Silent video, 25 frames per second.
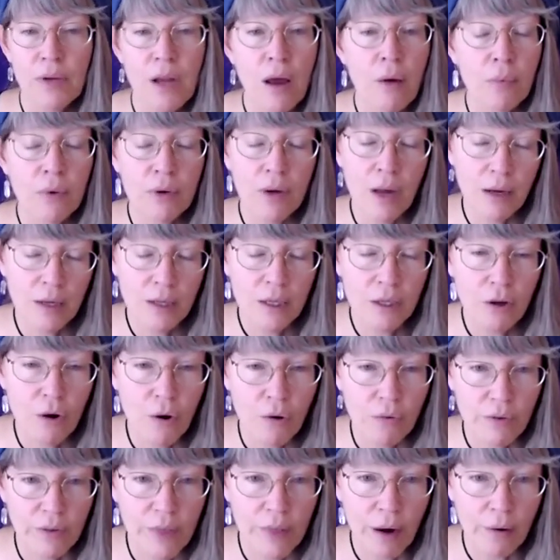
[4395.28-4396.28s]
No, we're not going to
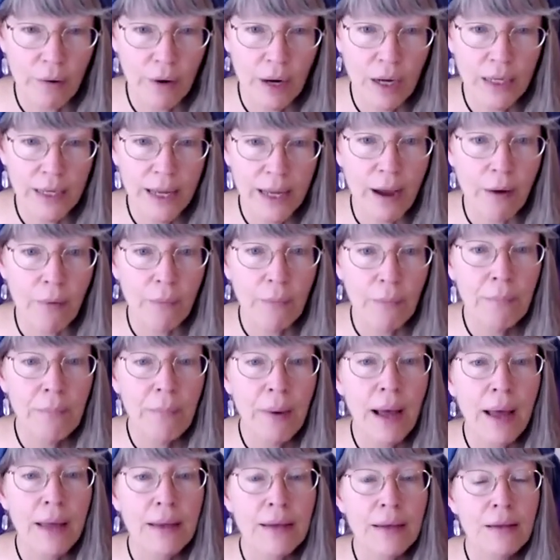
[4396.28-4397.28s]
go over that right now,
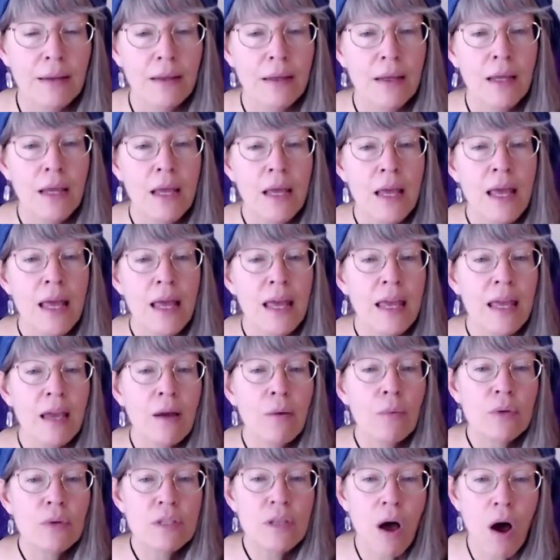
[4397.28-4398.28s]
but
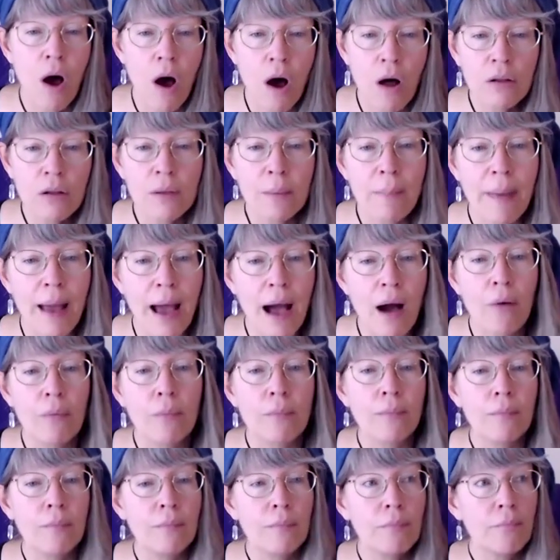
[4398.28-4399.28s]
it was all
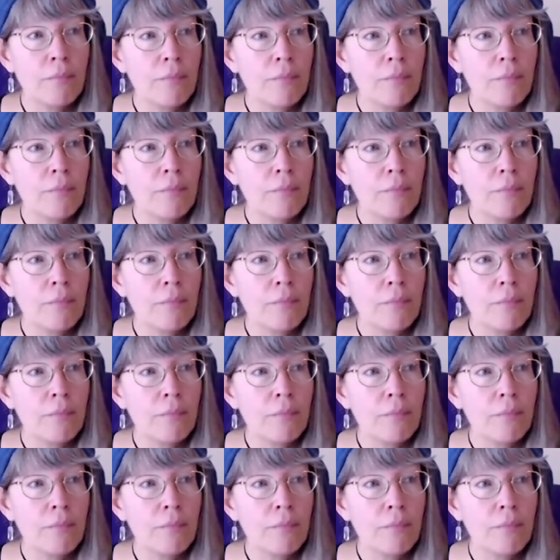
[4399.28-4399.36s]
about,